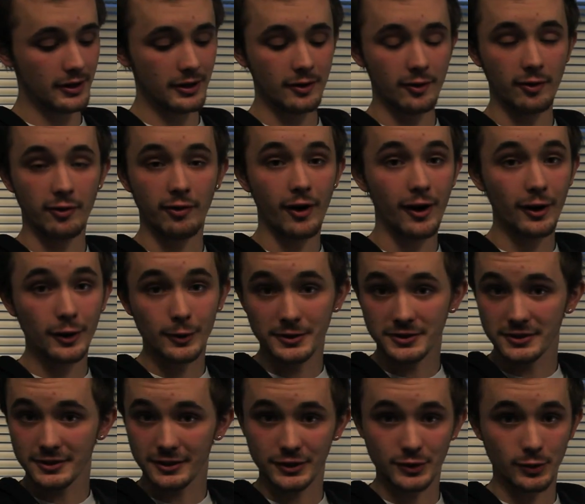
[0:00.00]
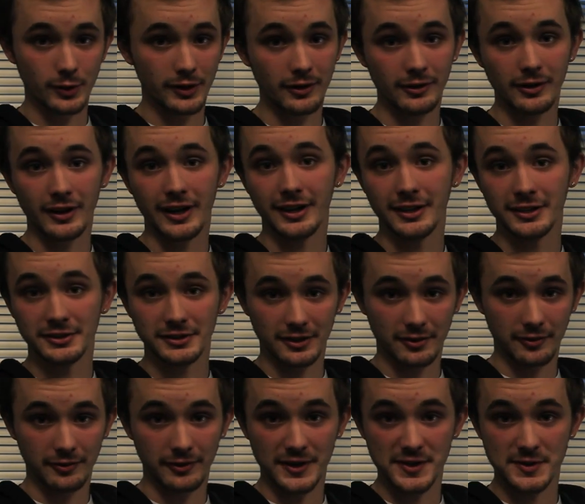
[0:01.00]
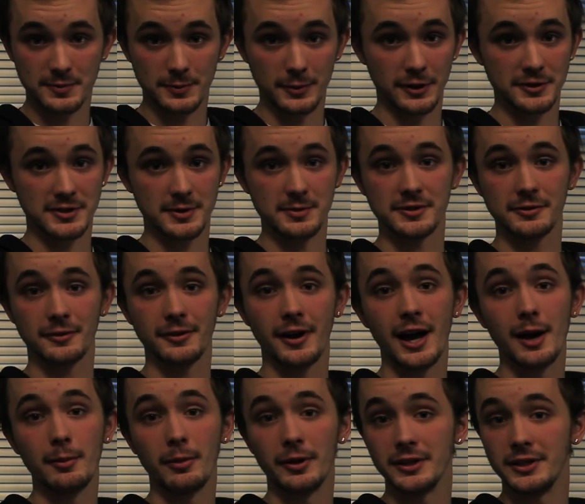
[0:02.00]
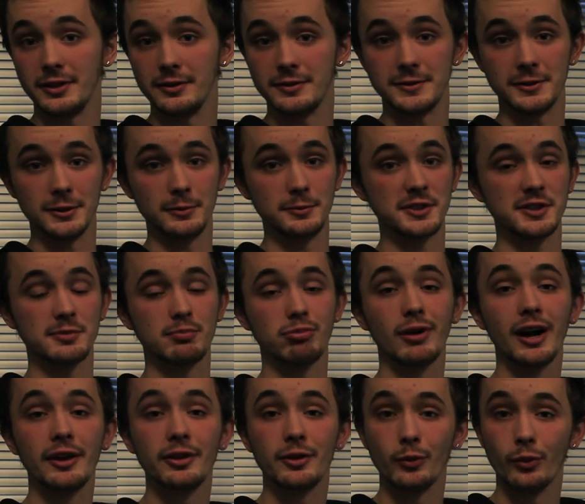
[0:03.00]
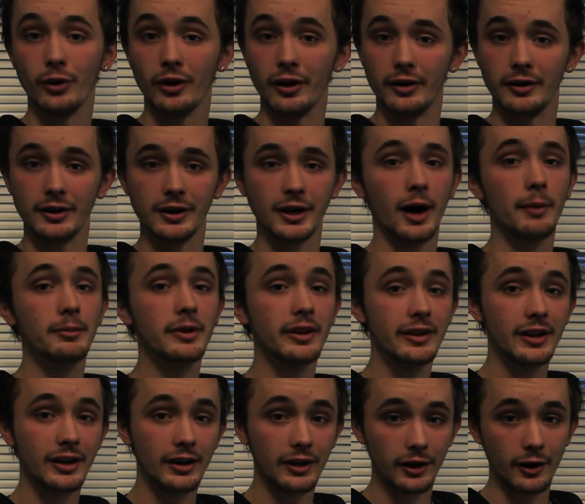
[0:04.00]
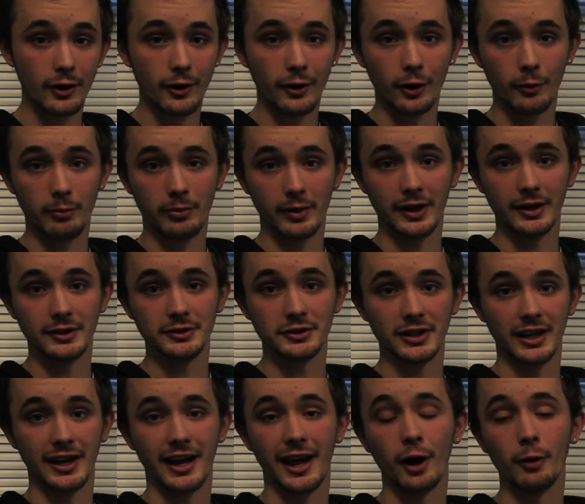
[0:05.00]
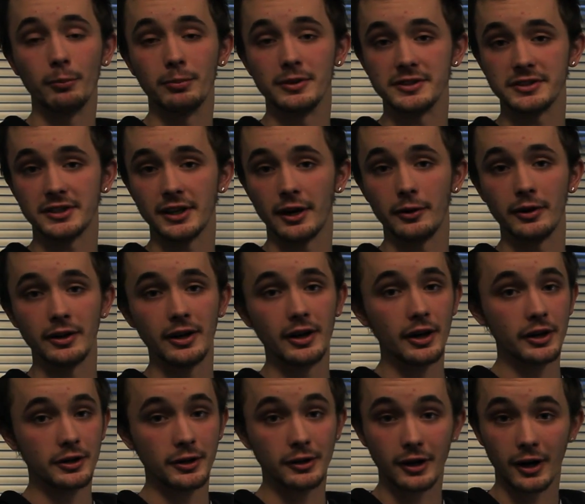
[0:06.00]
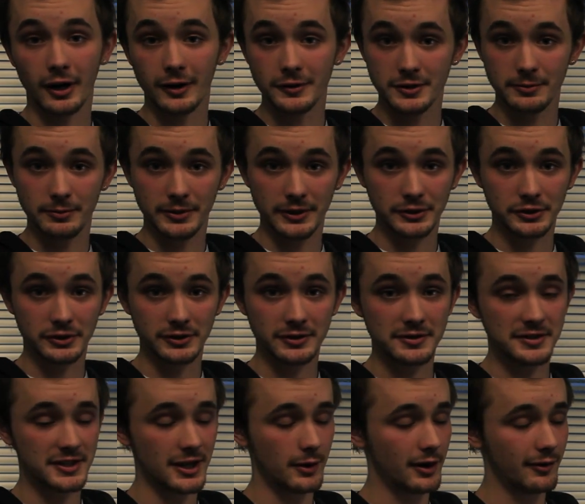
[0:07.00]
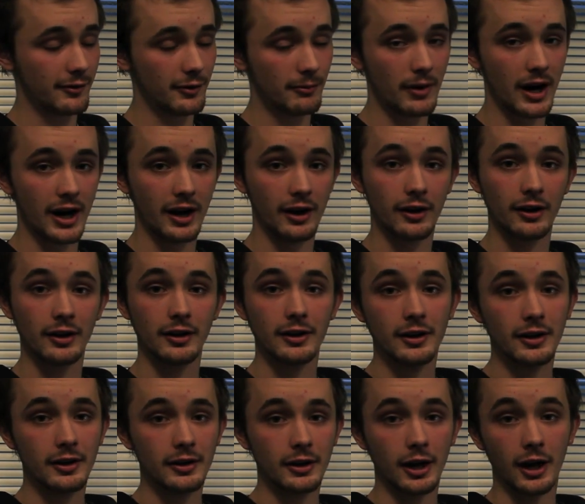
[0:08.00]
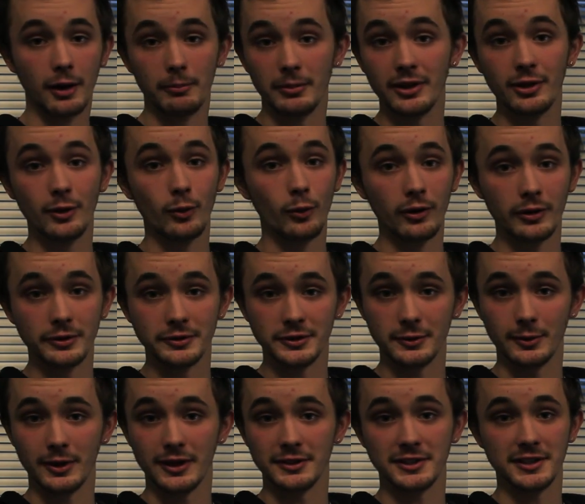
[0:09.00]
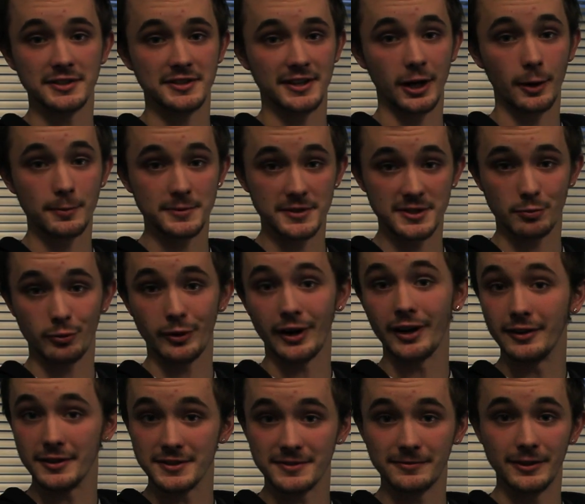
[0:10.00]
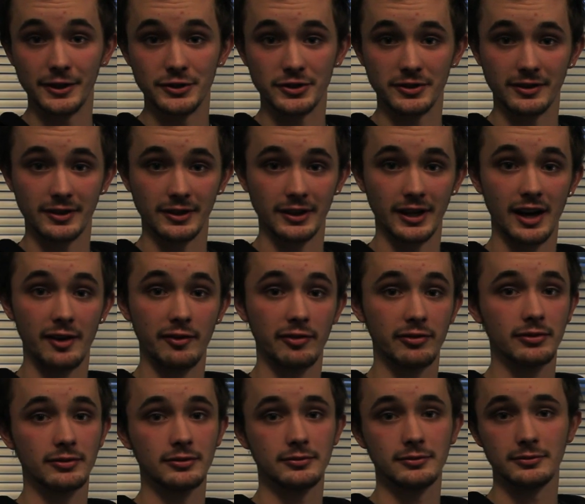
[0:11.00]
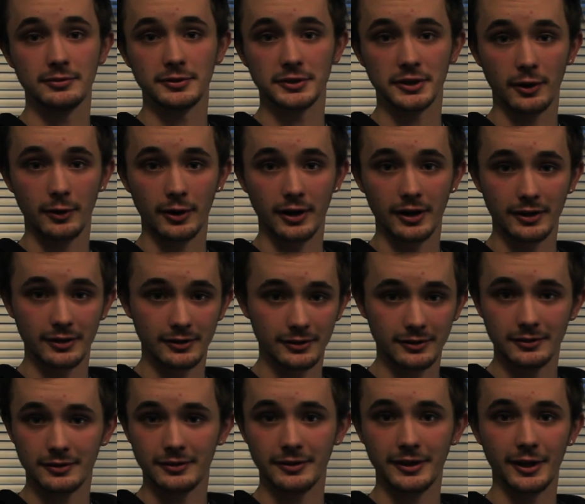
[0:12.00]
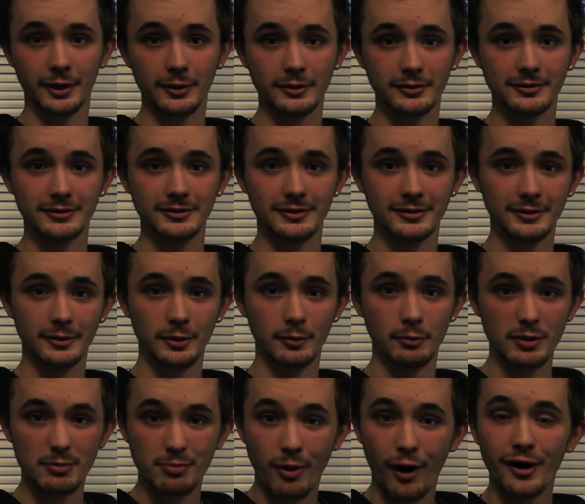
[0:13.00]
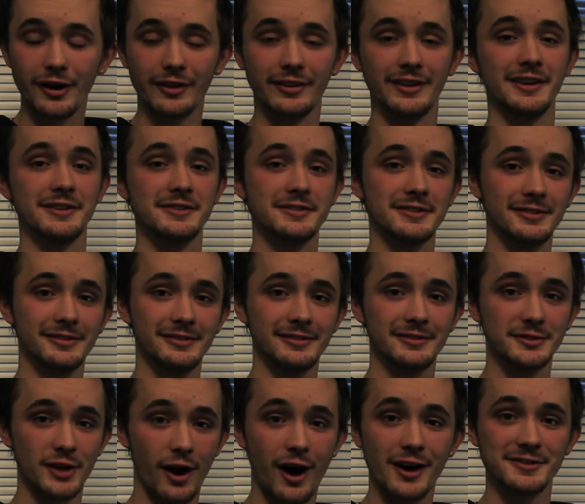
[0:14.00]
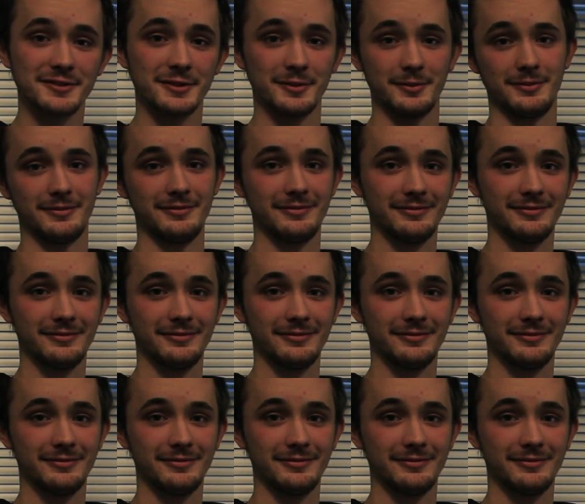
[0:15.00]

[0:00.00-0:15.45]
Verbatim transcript: Follow us on Twitter, like us on Facebook, subscribe on YouTube, spread the word. Come to the Indiegogo page and help us out. Your contributions, however minor, uh, mean the world to us because it helps us bring this vision to life. So, uh, you know, be part of this. It's awesome.